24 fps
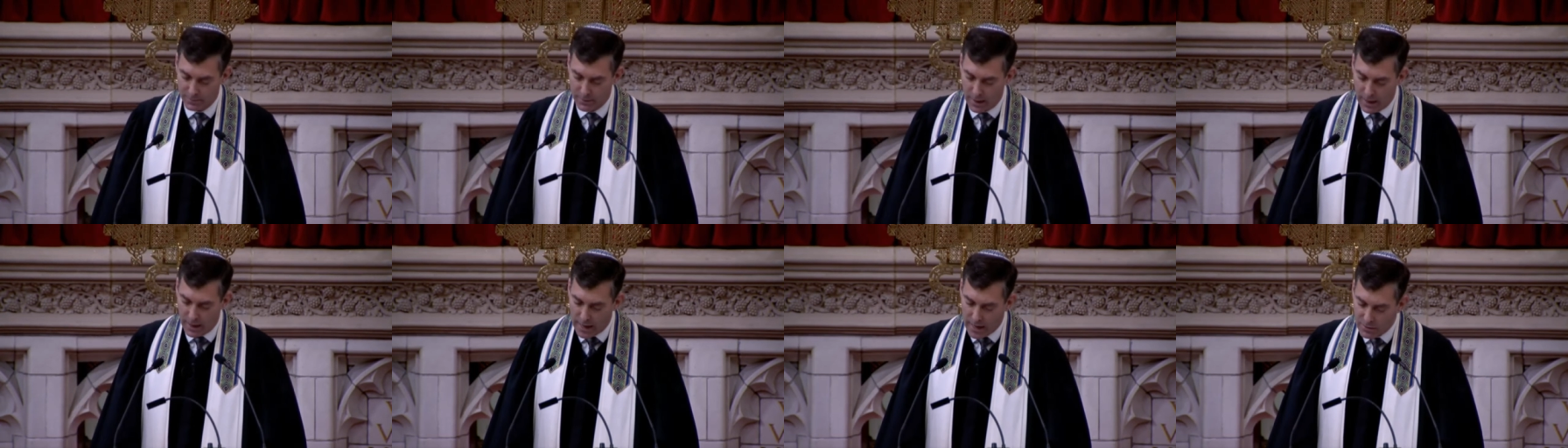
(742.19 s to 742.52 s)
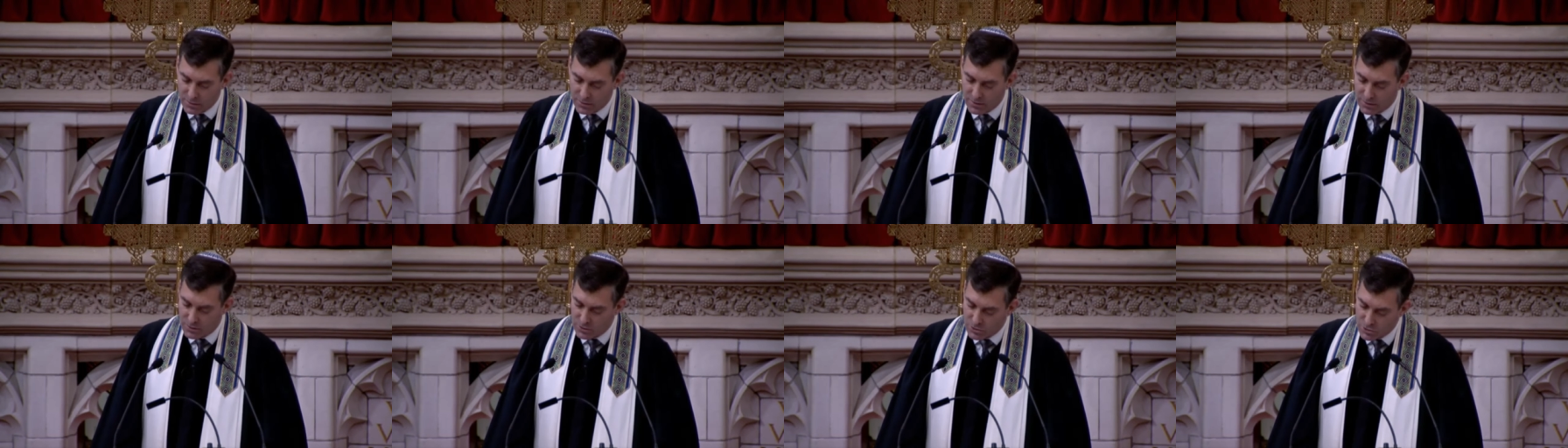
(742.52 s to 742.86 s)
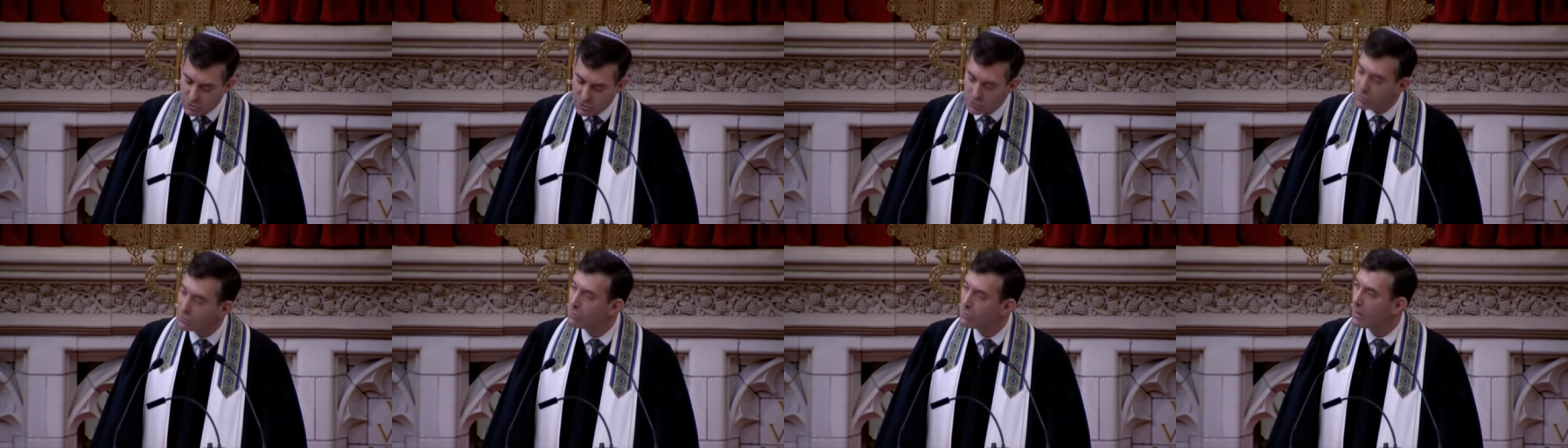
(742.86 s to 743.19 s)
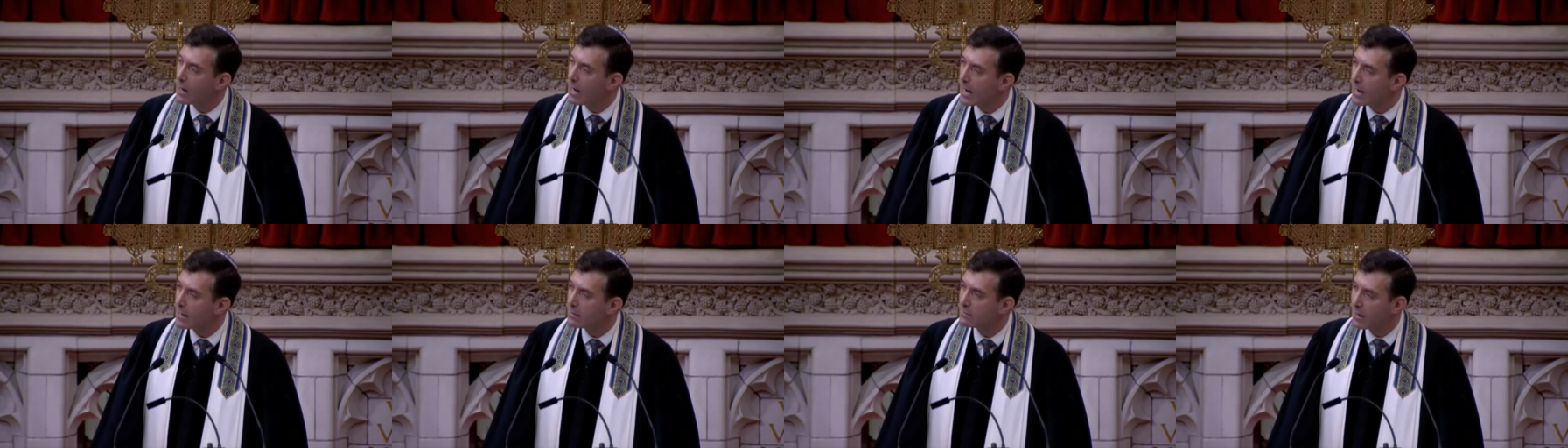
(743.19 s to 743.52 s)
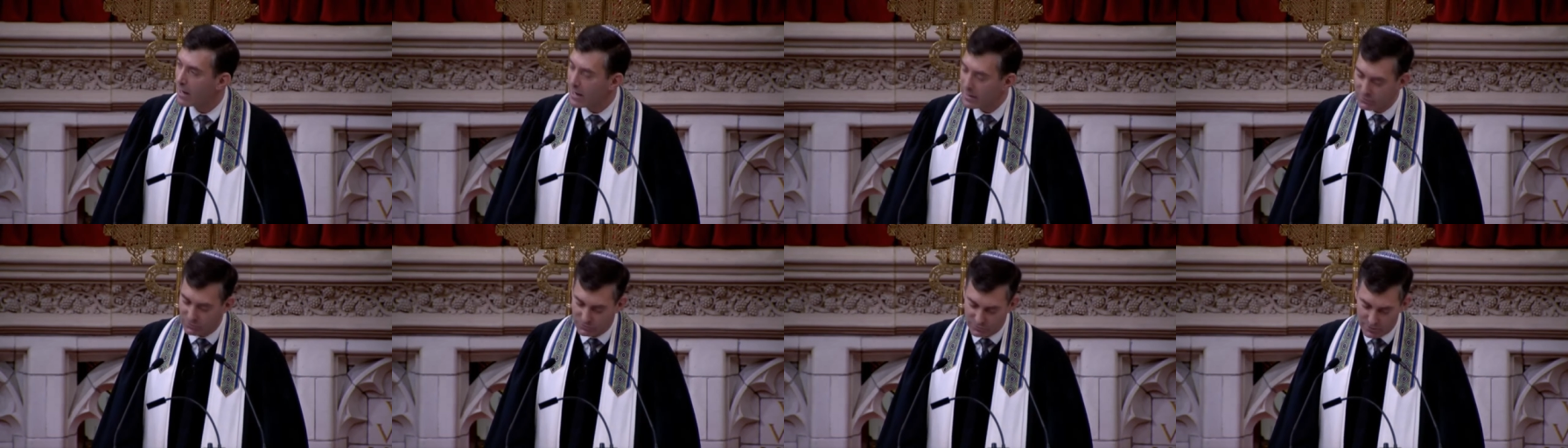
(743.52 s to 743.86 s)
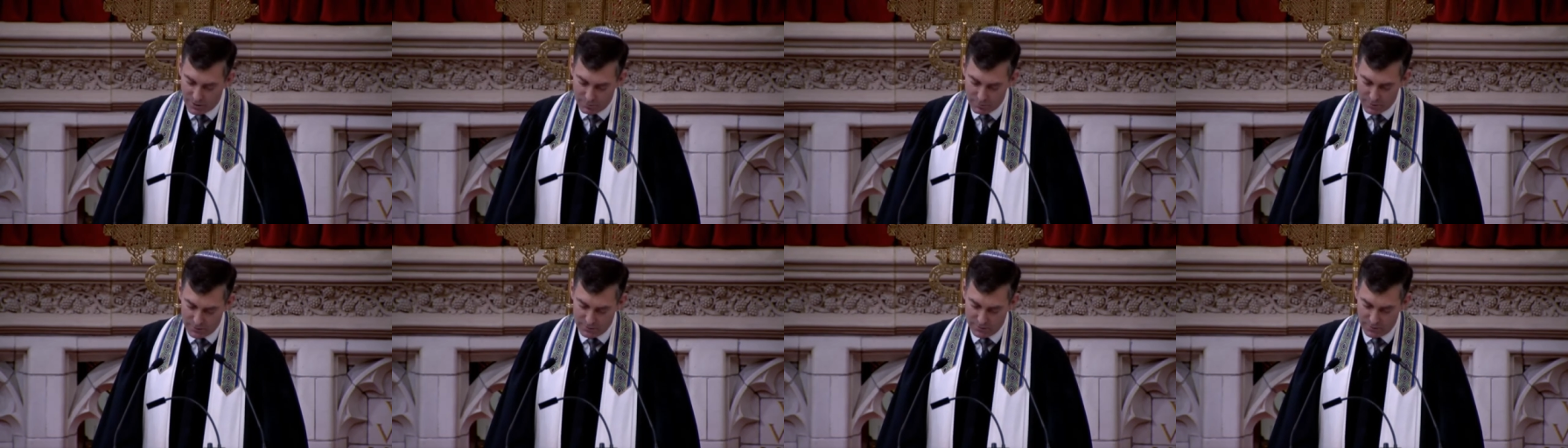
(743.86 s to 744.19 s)
and the new anti
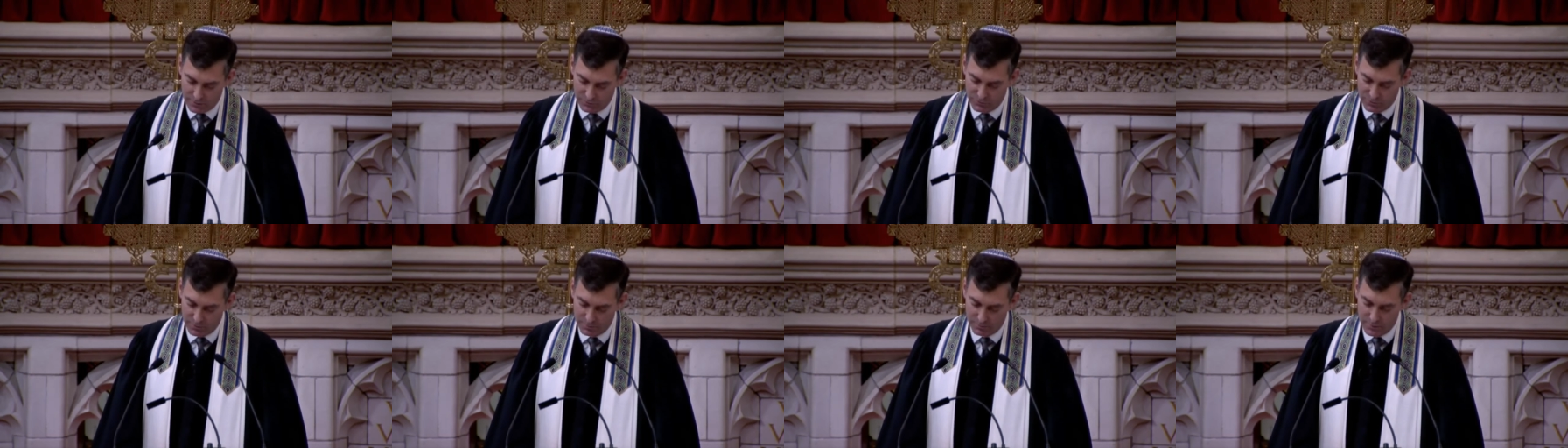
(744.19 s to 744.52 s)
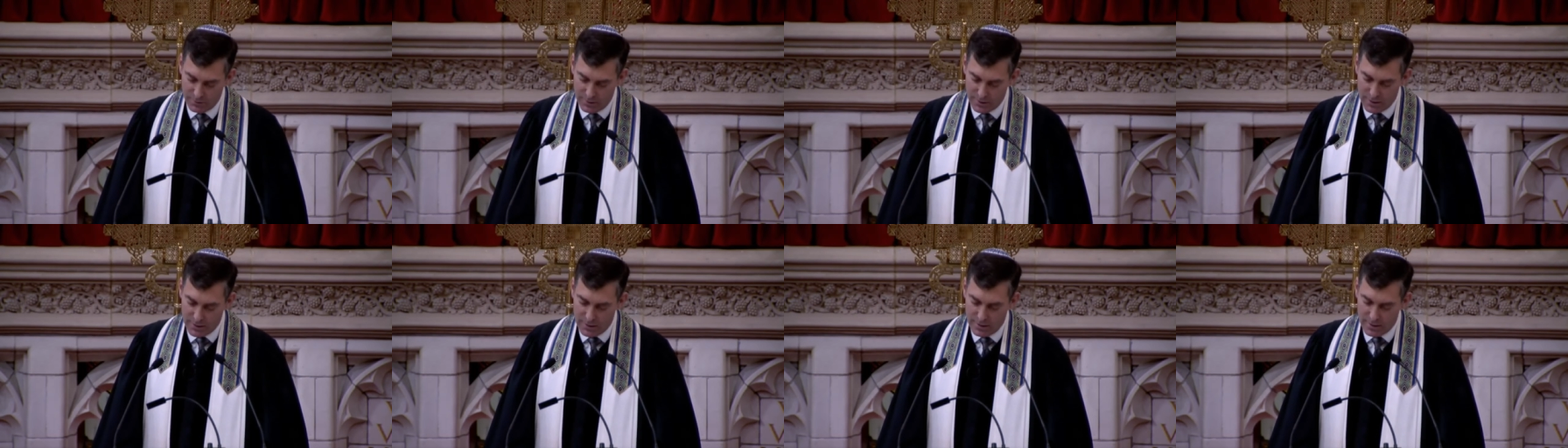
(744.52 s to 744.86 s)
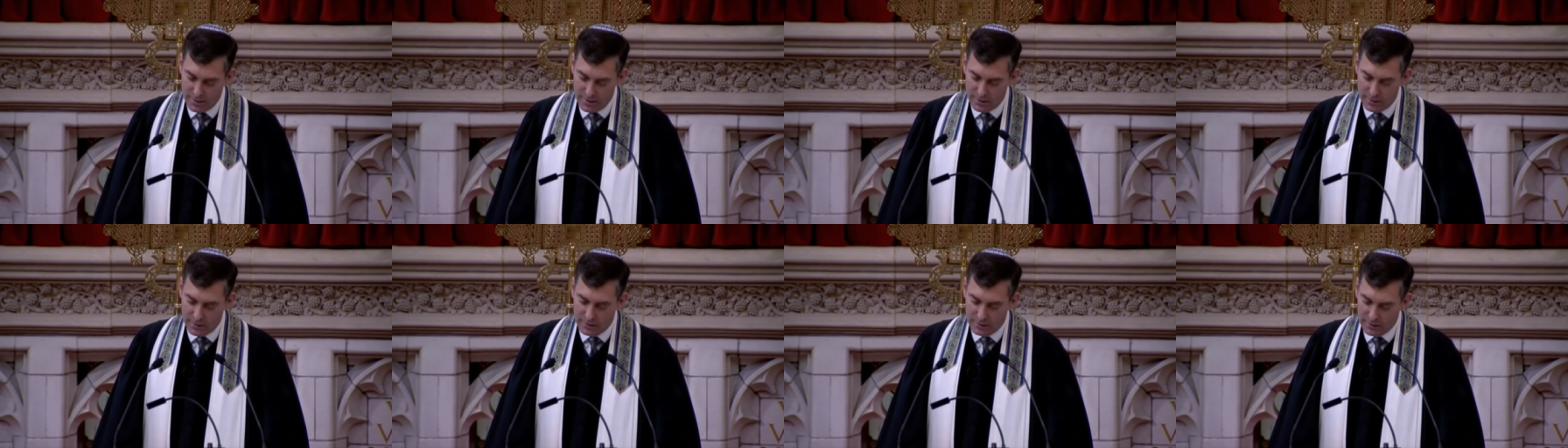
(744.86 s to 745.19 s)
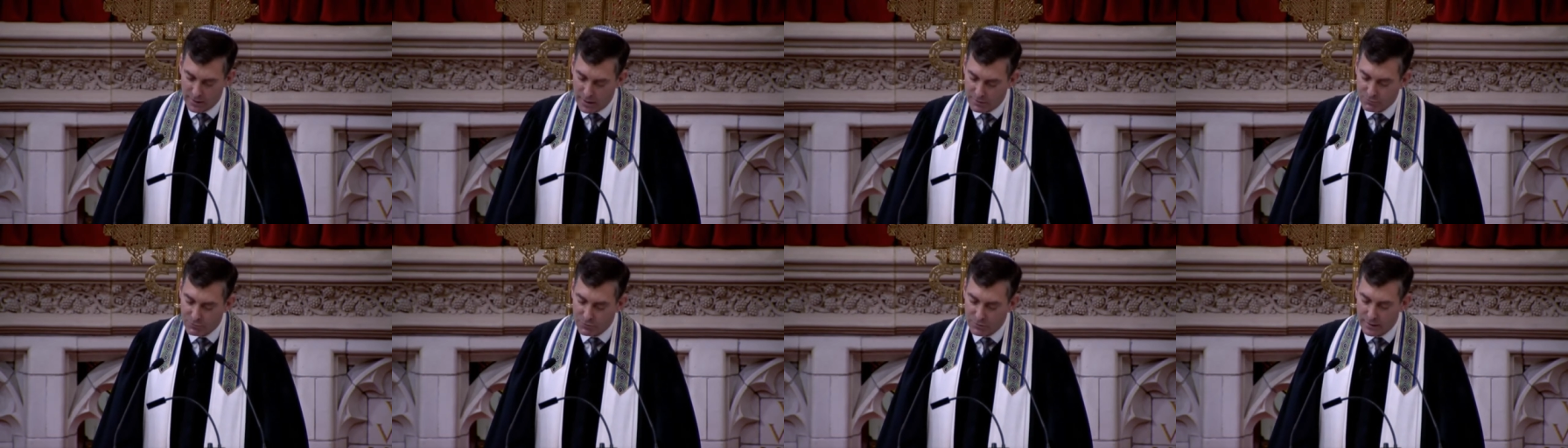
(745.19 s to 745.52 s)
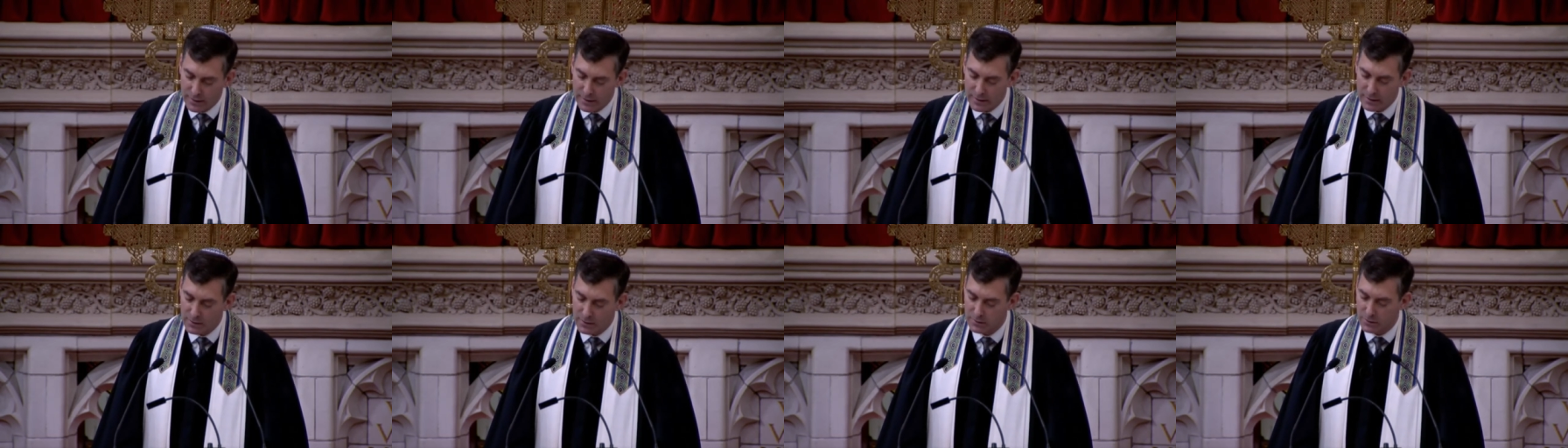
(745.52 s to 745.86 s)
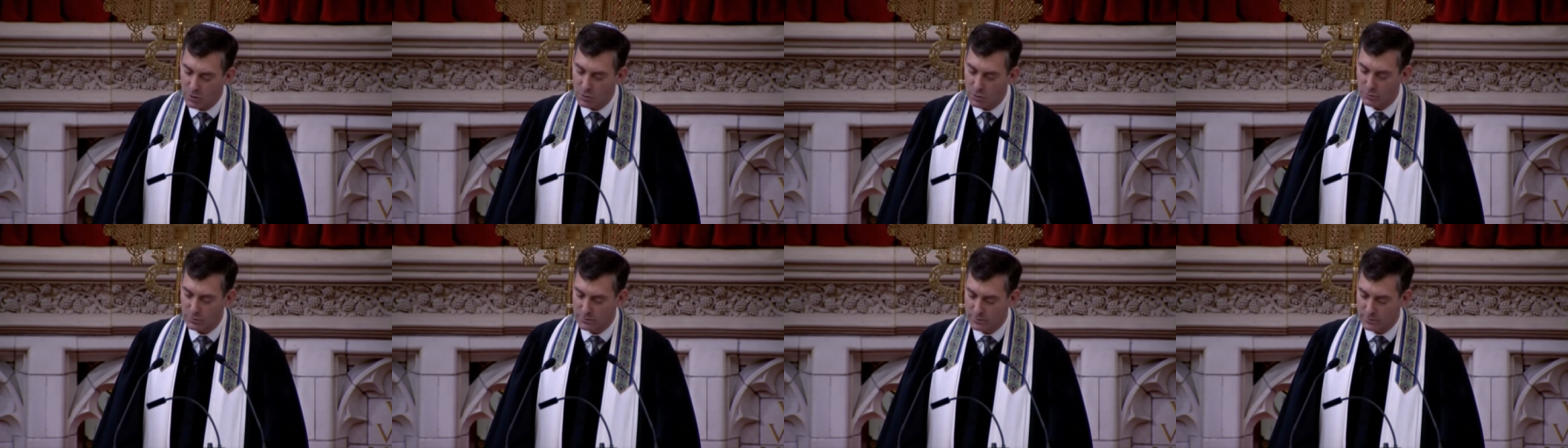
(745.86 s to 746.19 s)
Semitism cleverly
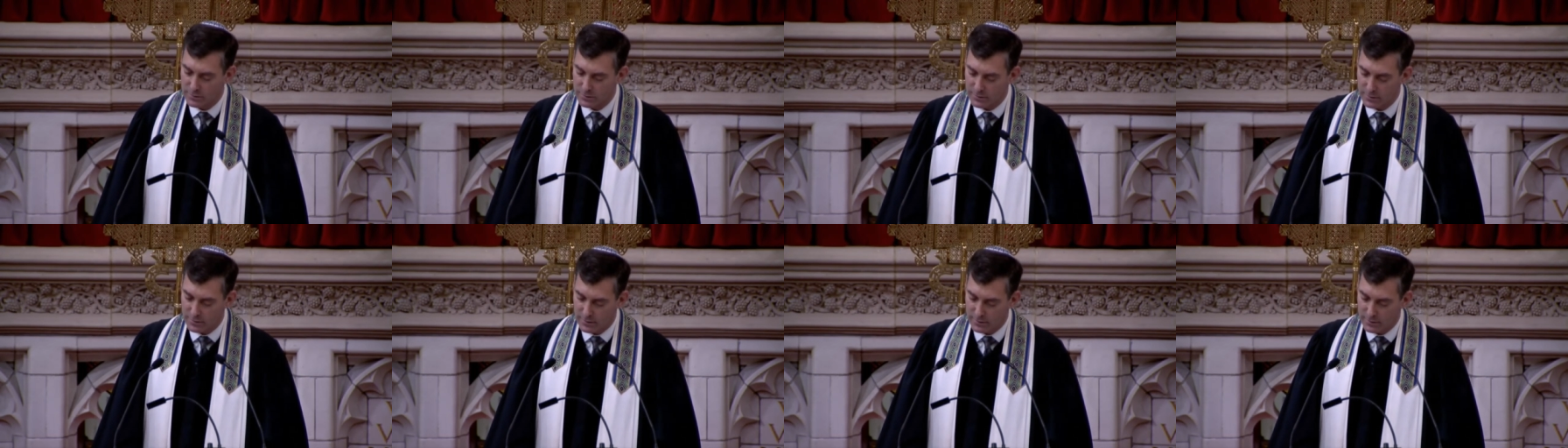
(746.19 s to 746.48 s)
cloaked